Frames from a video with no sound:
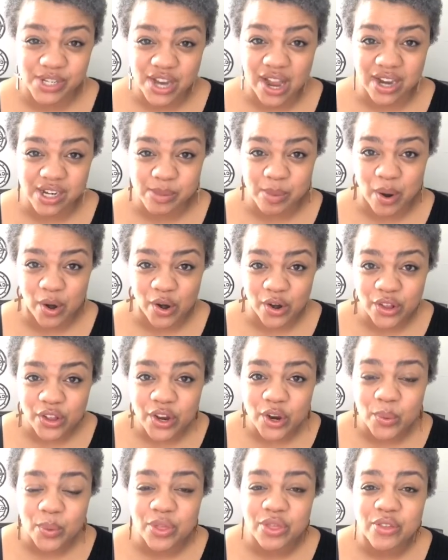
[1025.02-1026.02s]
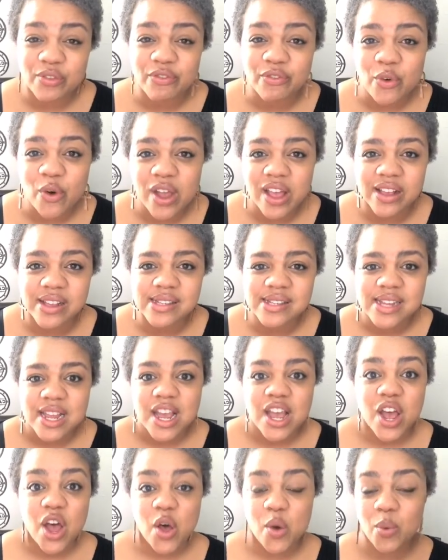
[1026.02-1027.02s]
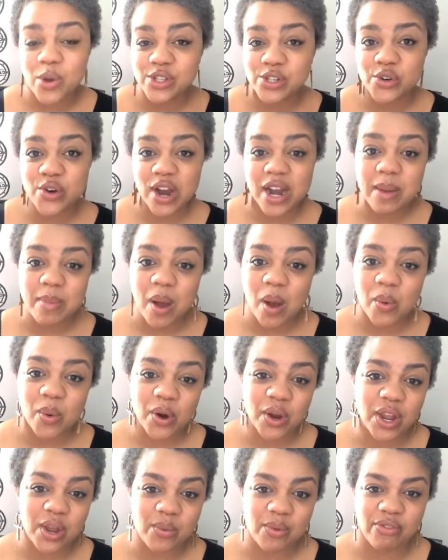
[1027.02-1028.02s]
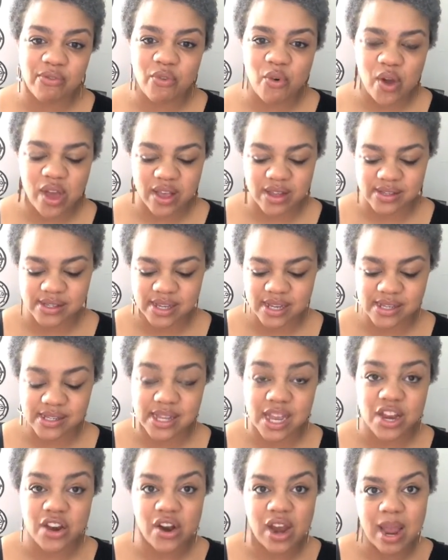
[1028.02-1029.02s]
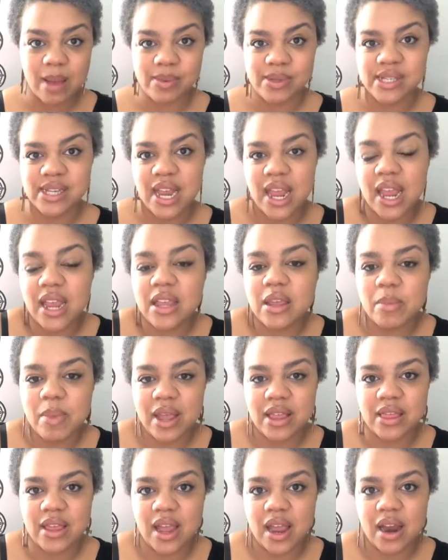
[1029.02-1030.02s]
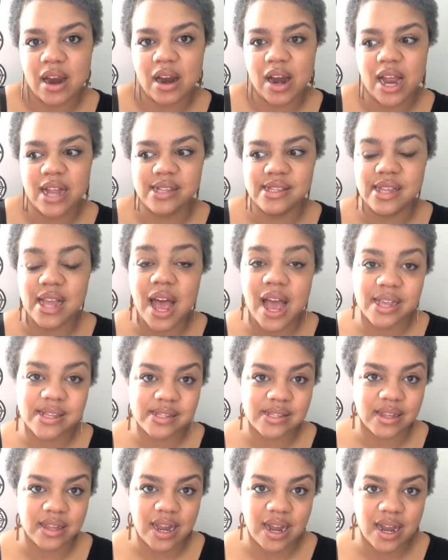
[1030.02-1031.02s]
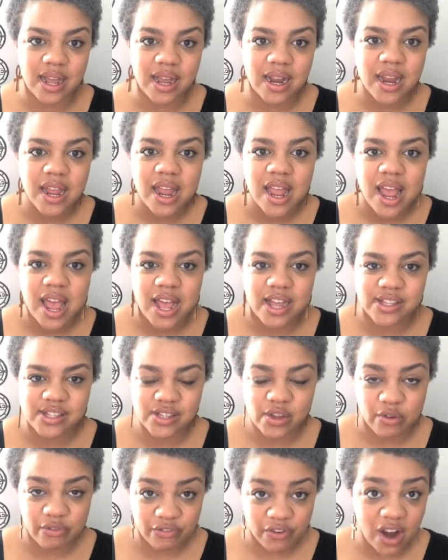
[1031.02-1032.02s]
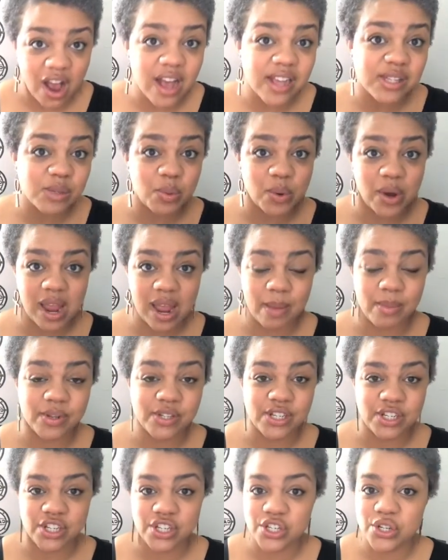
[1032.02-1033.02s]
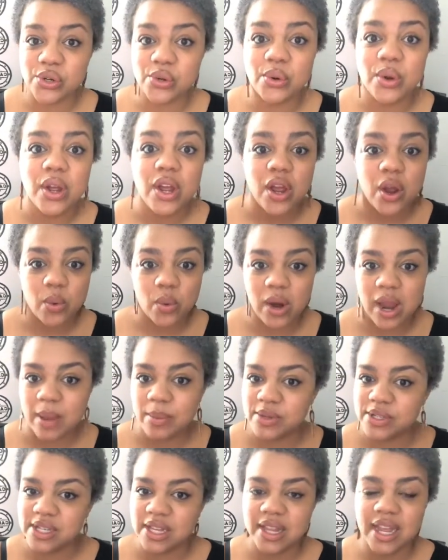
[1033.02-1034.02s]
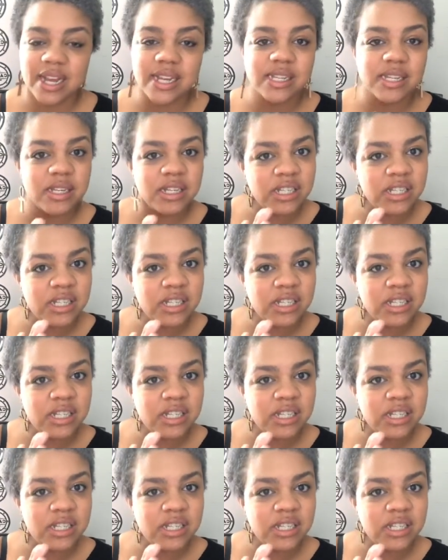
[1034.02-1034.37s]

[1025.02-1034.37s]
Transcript: talked about earlier with the foils. What's great about working with foils is that you're able to incubate the hair and isolate it. And so for us, we're able to like